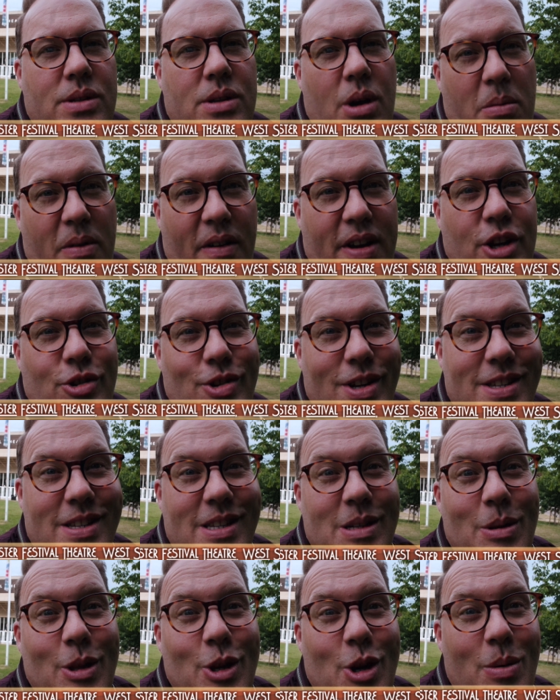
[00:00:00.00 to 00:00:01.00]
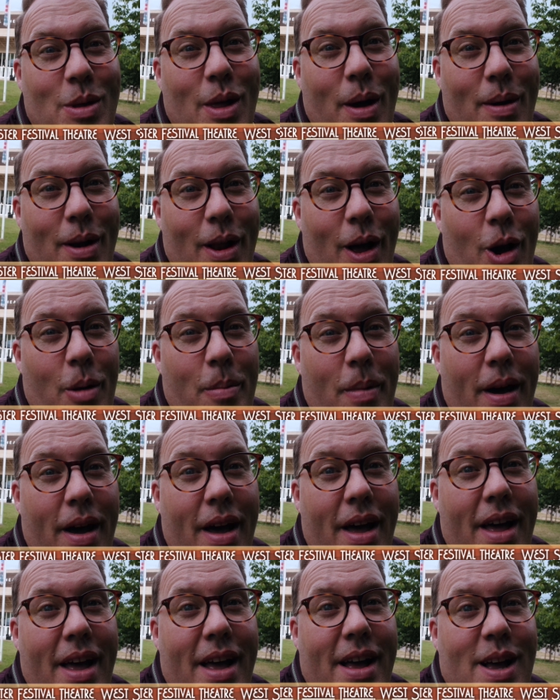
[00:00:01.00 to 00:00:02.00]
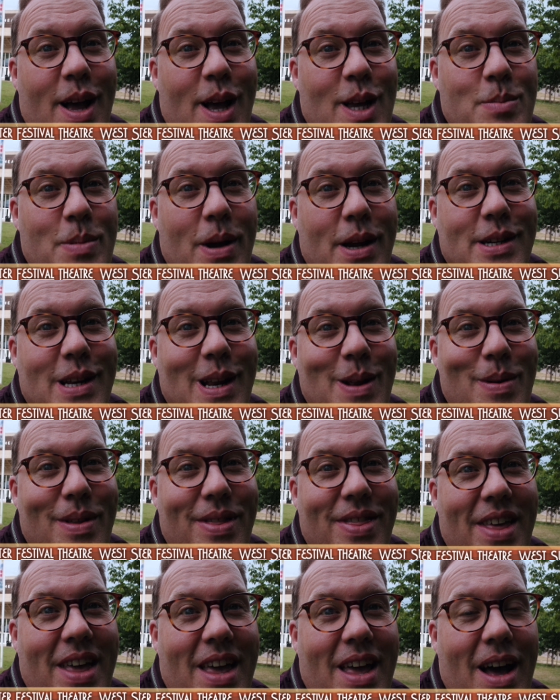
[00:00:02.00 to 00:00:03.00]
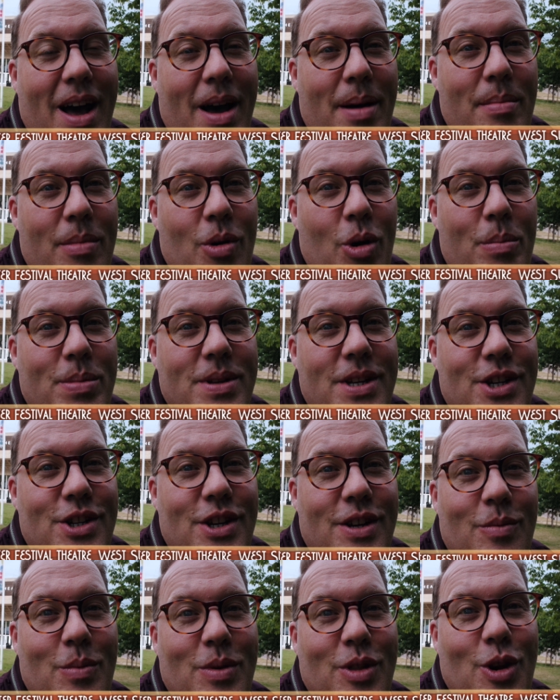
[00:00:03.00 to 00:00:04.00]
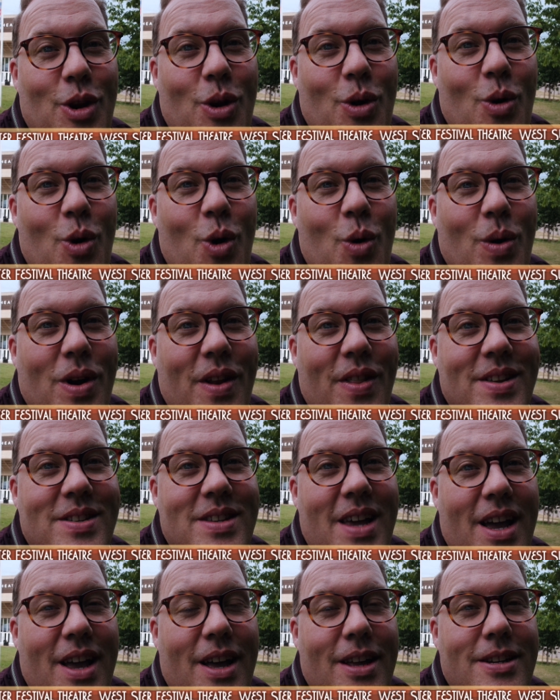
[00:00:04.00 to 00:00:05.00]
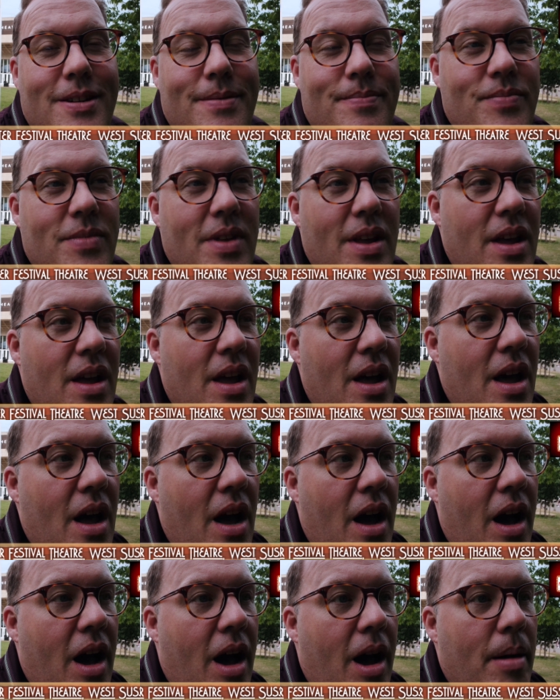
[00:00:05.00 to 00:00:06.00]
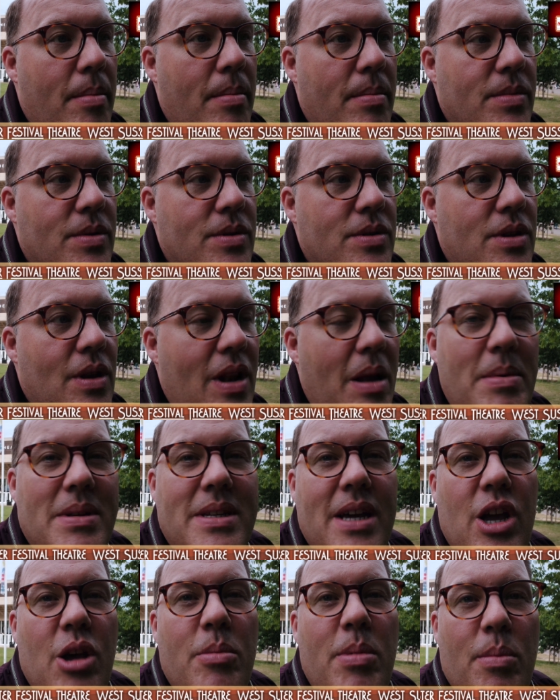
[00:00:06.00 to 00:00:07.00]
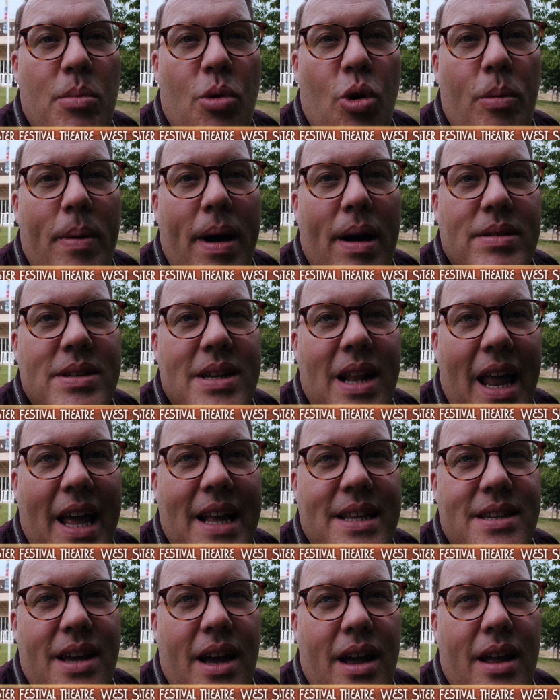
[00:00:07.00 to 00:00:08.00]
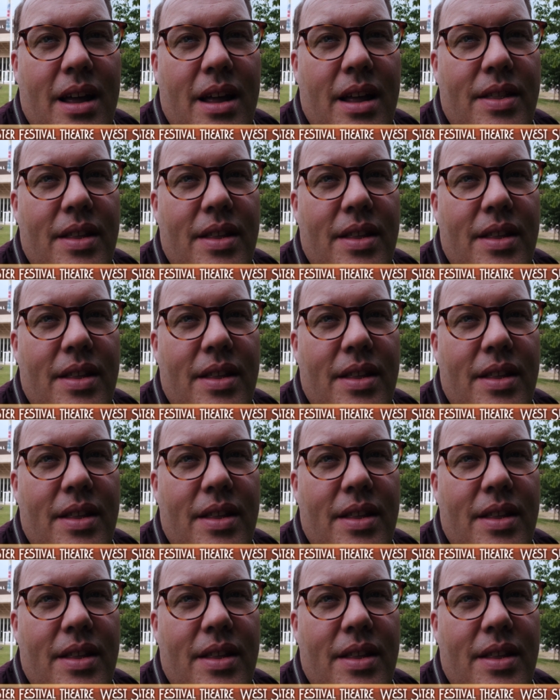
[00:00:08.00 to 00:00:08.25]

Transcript: So very interesting to see what they do with Oklahoma, especially with the competition with the New York one at the second. So let me tell you a bit more about it later.